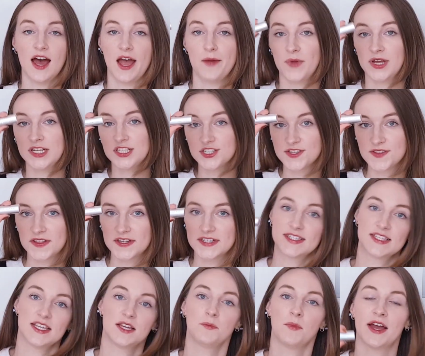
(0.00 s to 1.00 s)
I mentioned
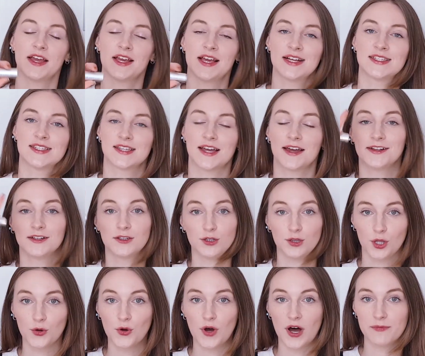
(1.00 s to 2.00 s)
this in my YesStyle
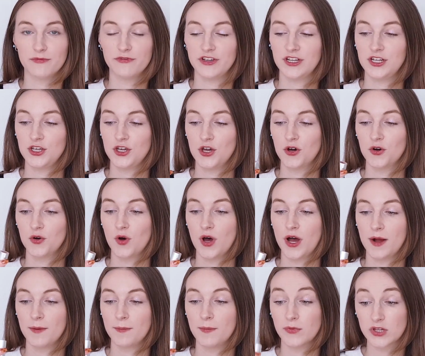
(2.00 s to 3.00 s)
glow up video
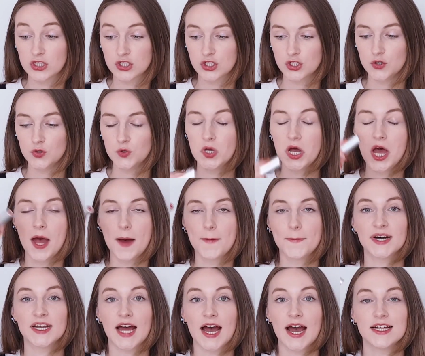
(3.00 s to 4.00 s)
too,
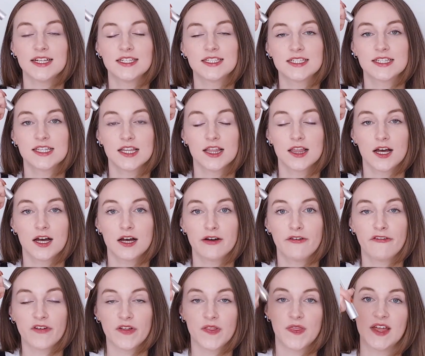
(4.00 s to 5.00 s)
but I just
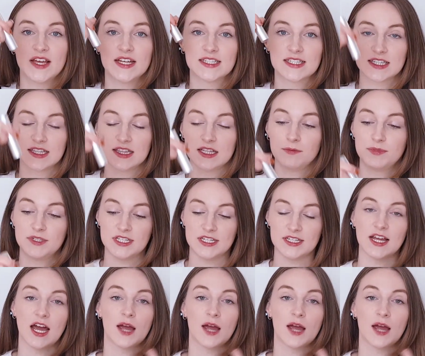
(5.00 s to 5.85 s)
love this lip tint.